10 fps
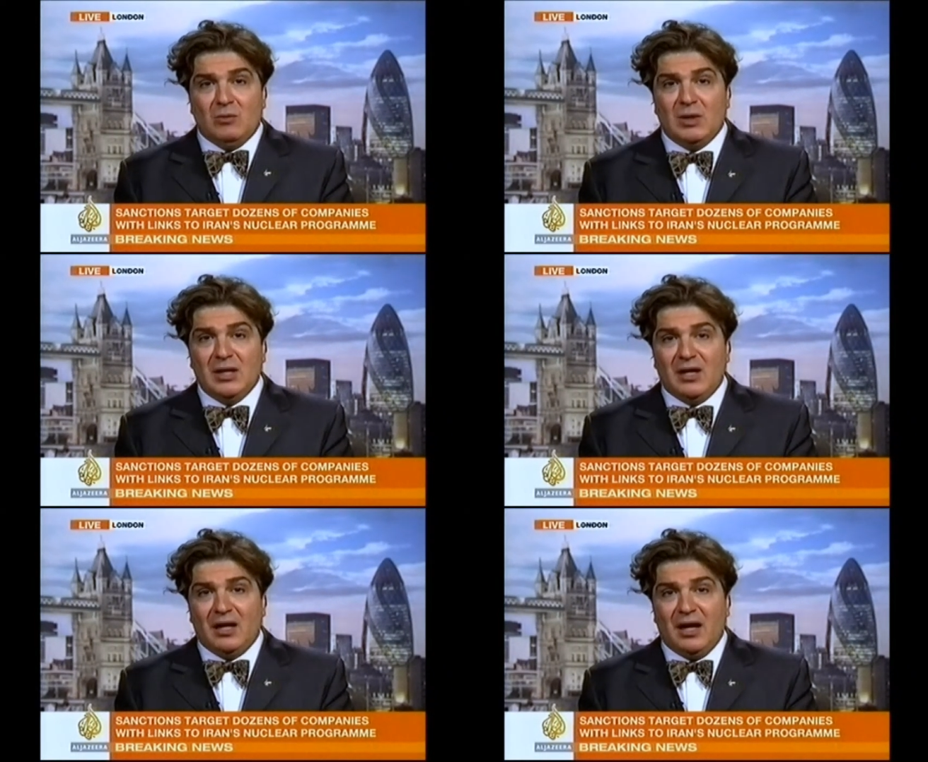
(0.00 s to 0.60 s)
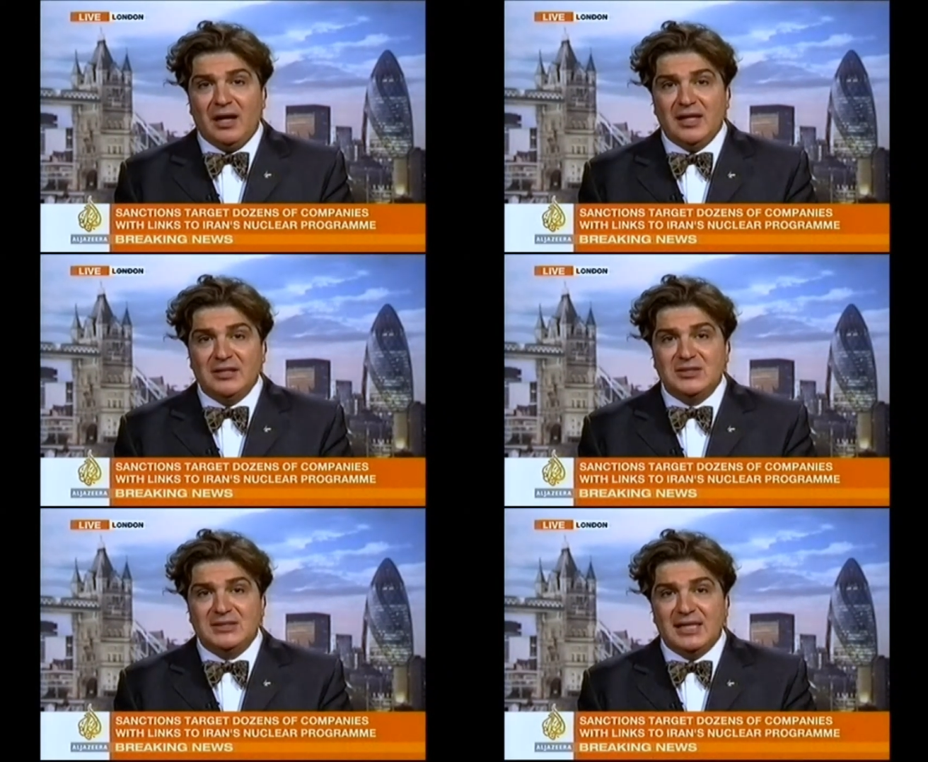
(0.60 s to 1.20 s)
Well, I
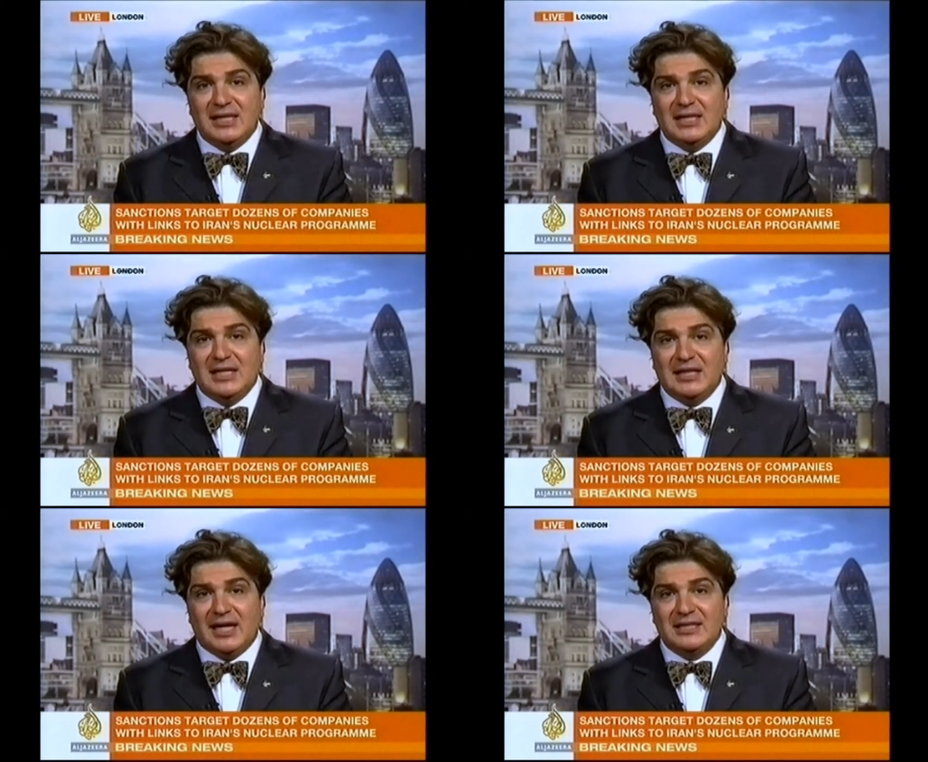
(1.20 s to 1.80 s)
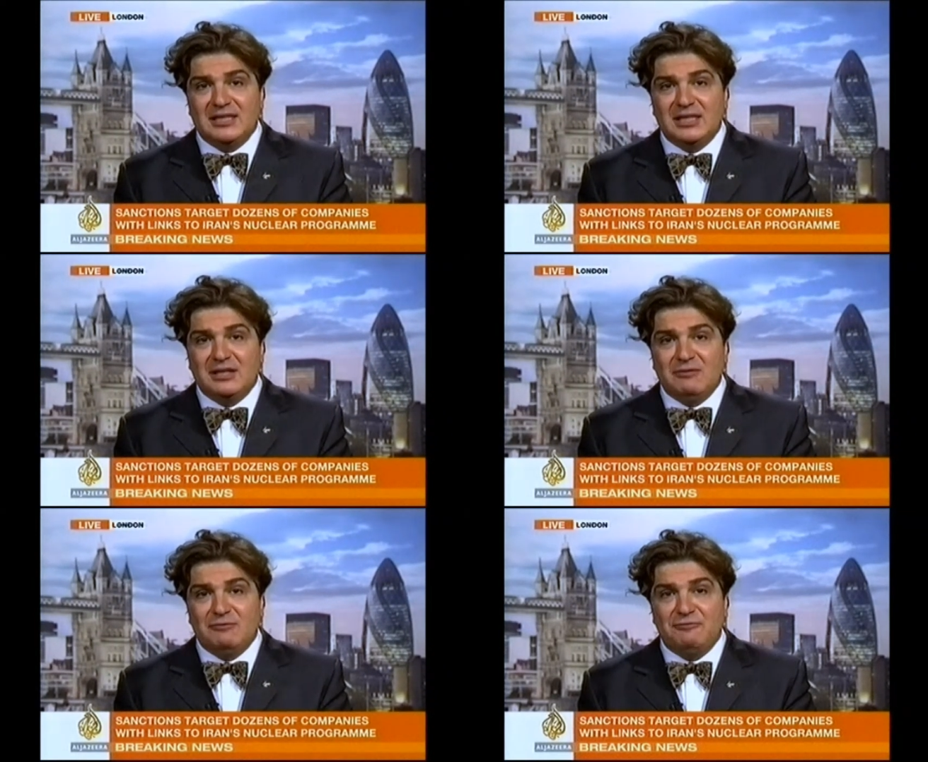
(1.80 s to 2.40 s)
like to say it's like
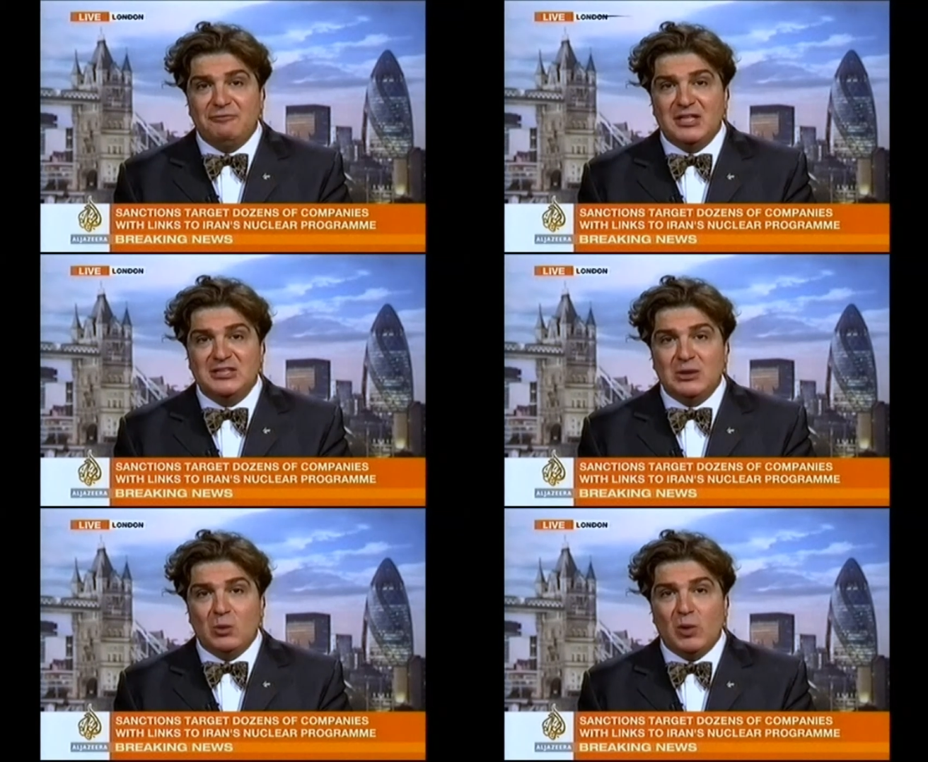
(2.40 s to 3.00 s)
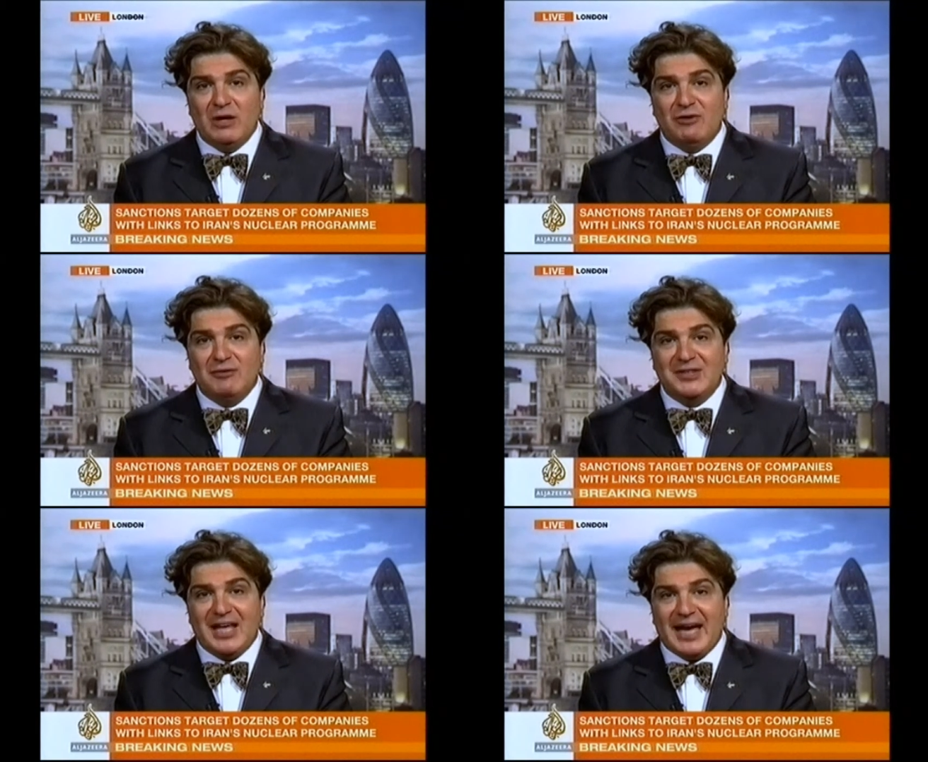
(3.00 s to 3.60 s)
the first wave
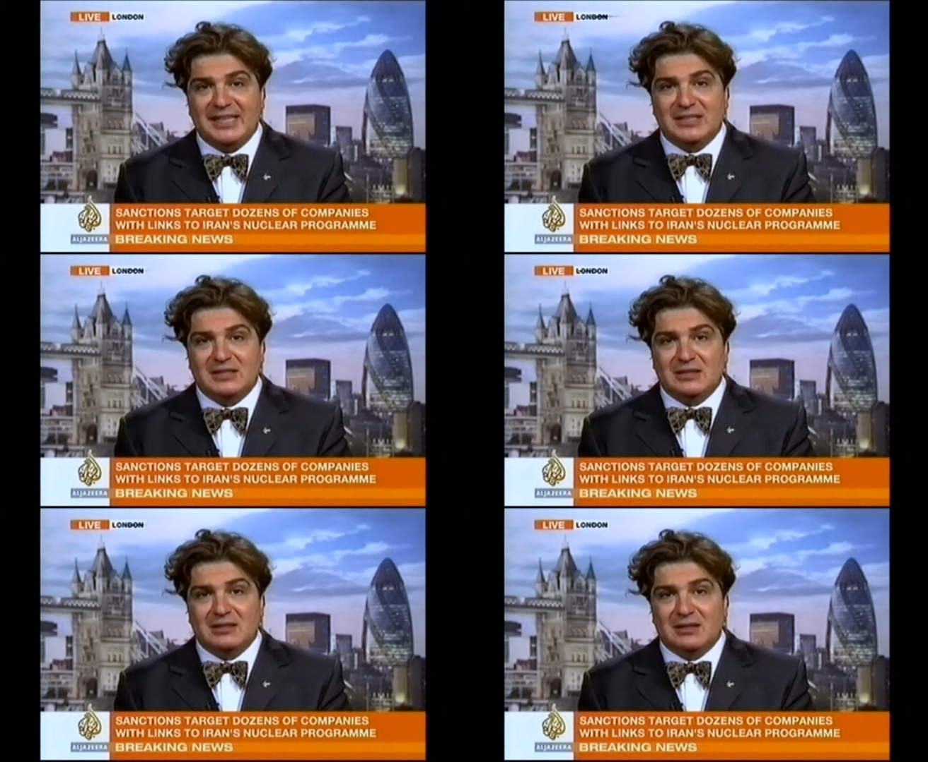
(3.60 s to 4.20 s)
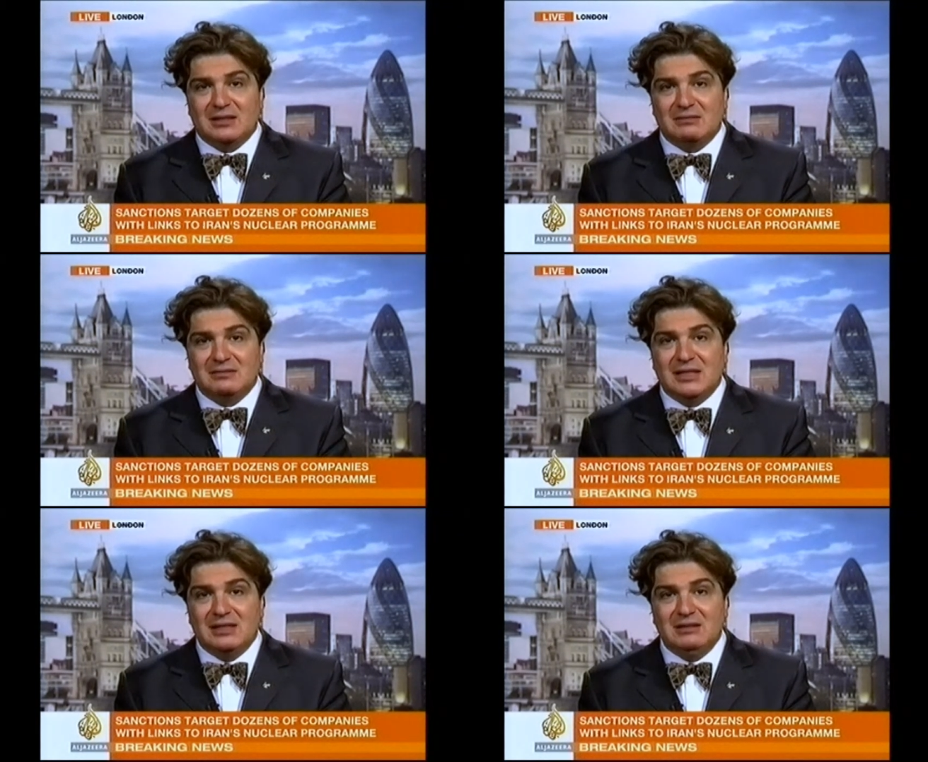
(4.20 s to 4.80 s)
of attack. Uh,
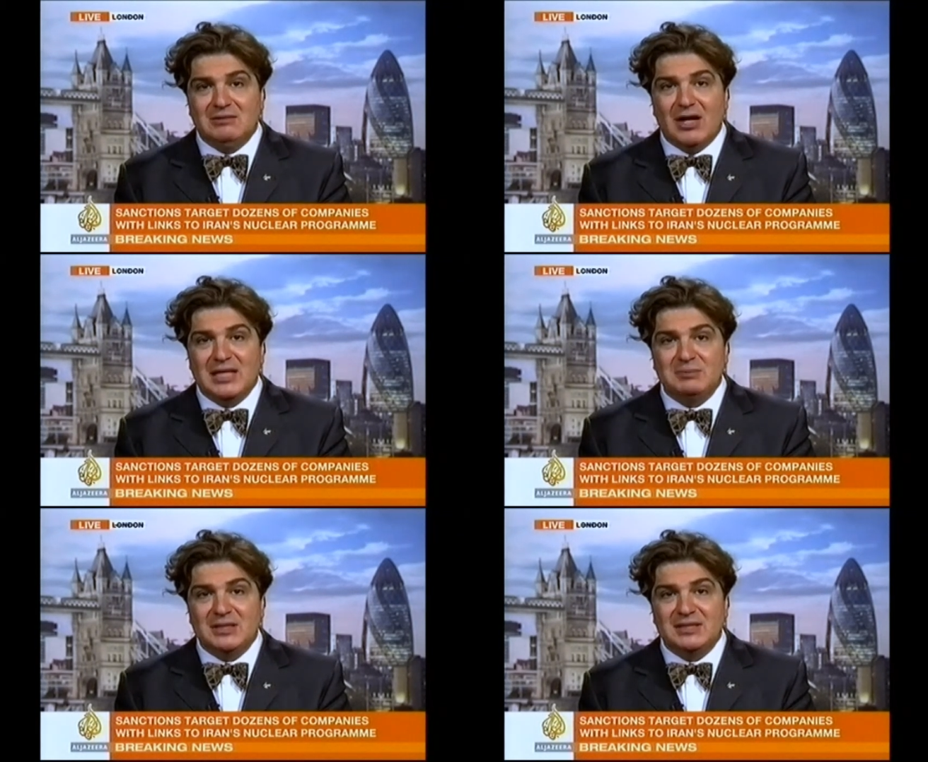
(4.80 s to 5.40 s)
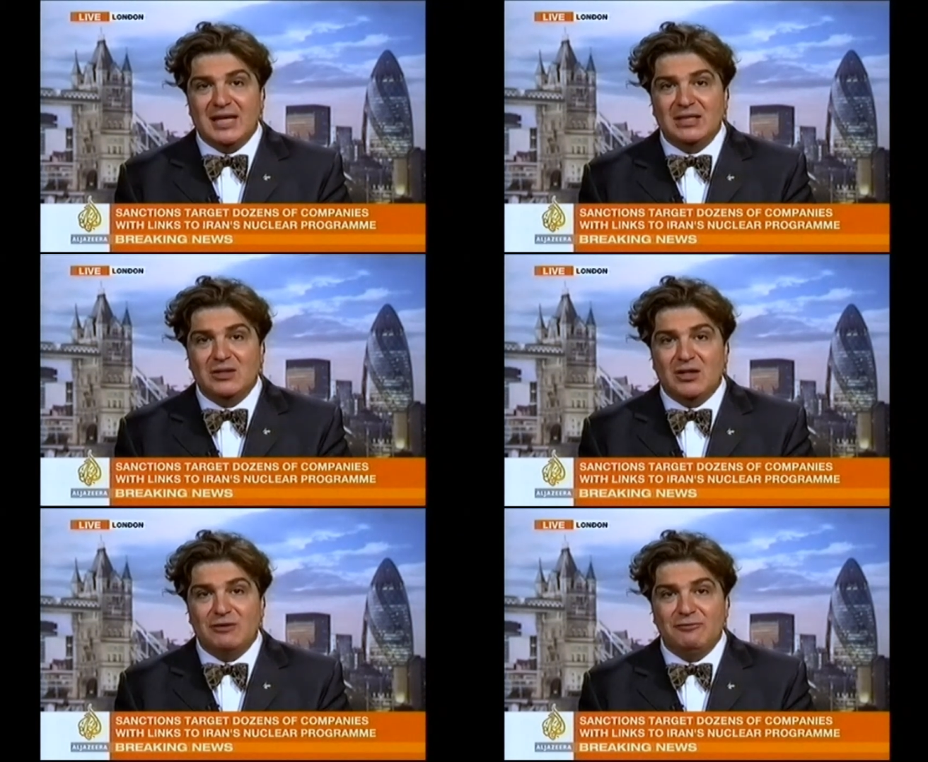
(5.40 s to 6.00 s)
say Iran has been attacked
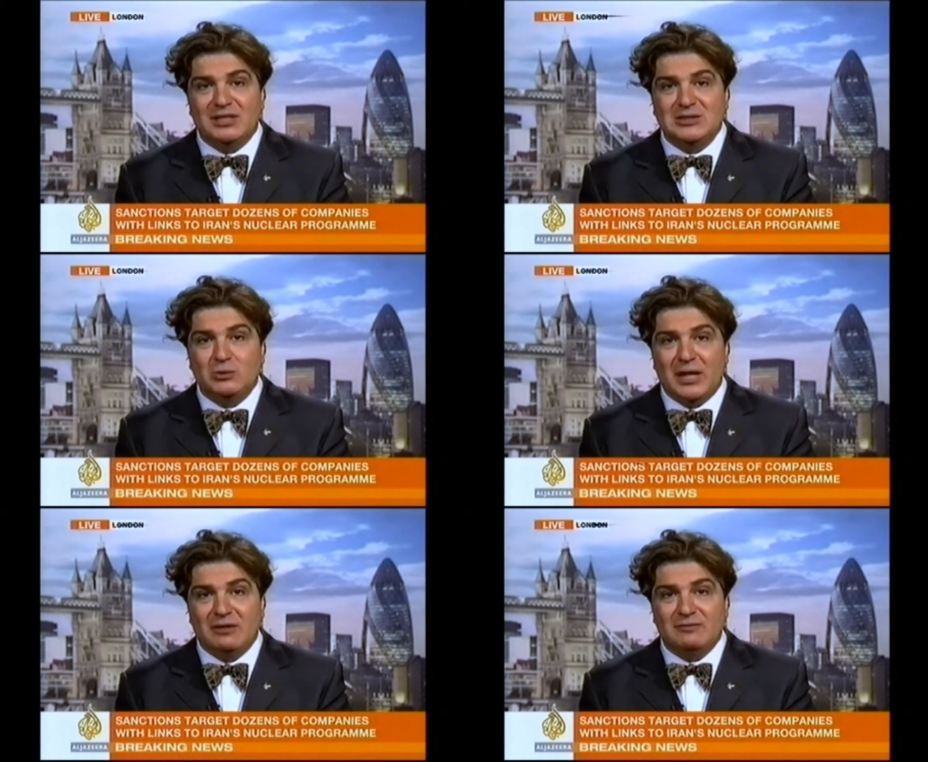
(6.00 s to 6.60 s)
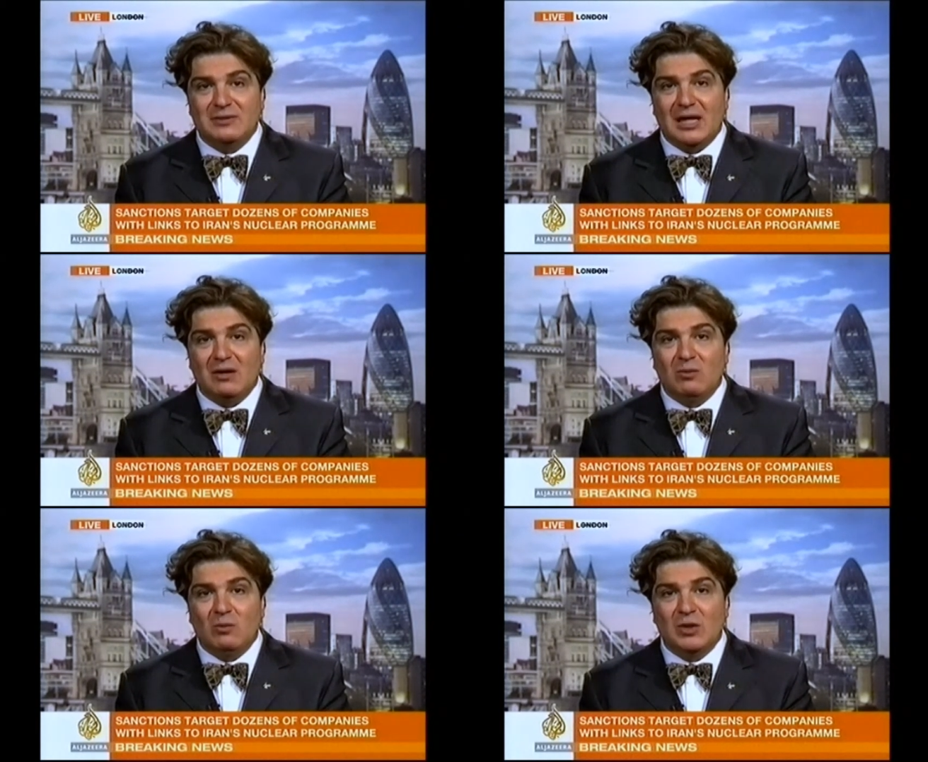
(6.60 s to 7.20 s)
on the first wave.
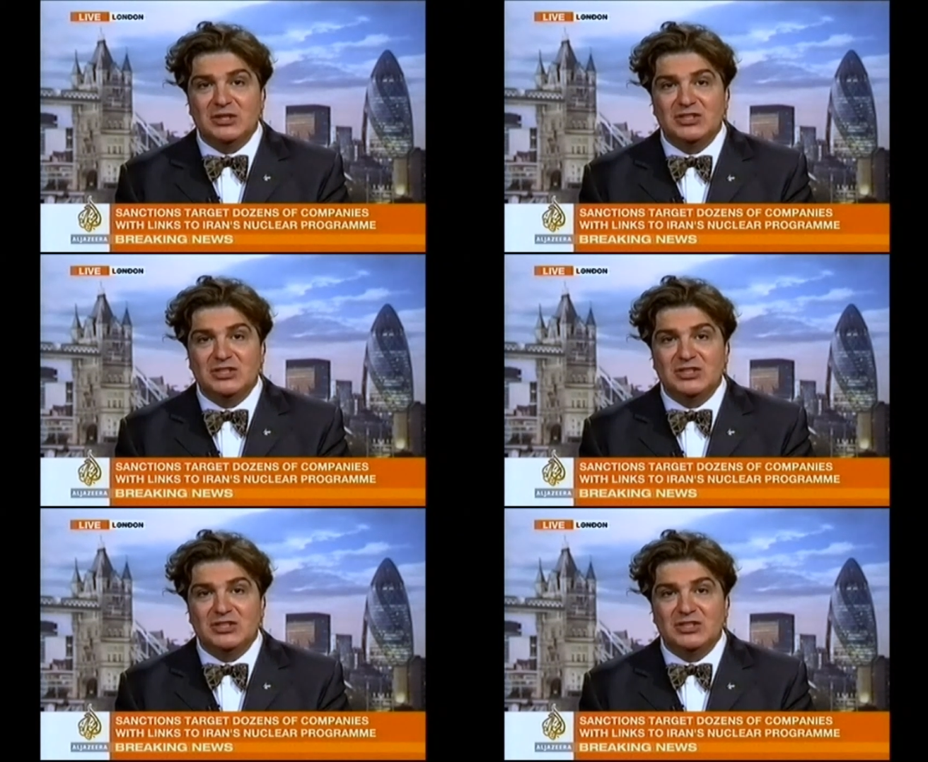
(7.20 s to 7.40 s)
Now, what